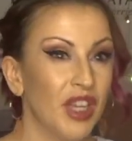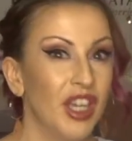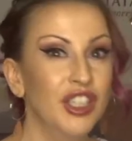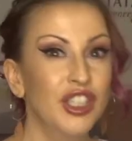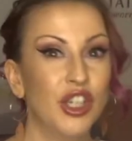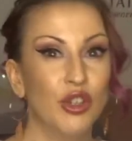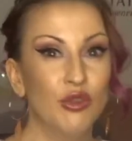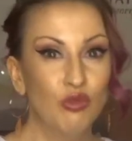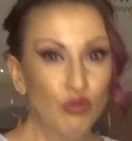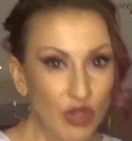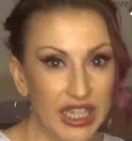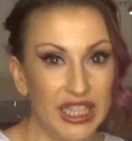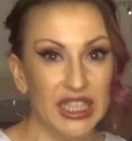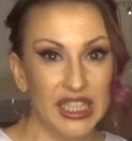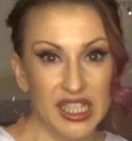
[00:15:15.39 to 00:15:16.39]
and you can
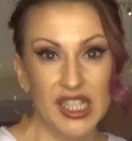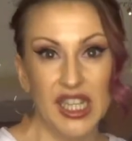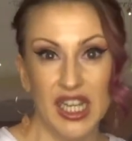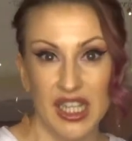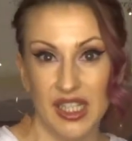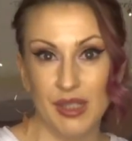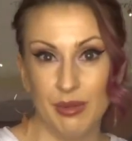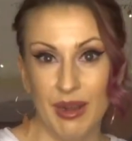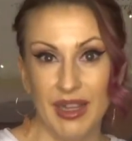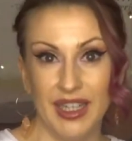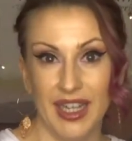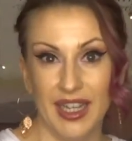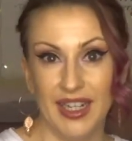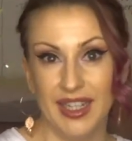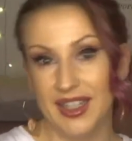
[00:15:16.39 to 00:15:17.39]
really see the swelling,
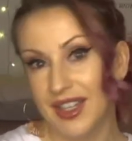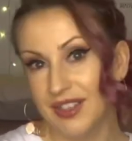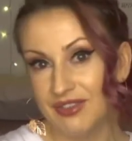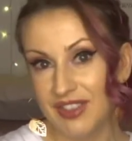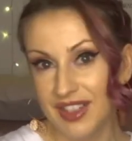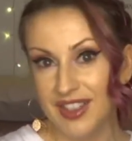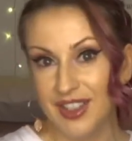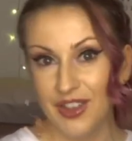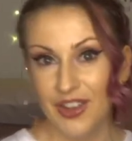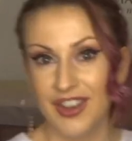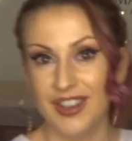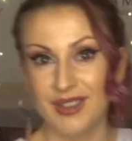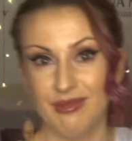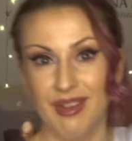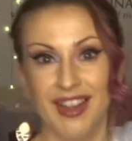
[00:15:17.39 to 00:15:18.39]
it like really
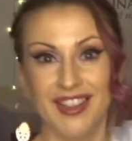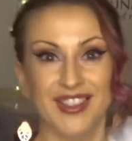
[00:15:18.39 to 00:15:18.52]
annoys me.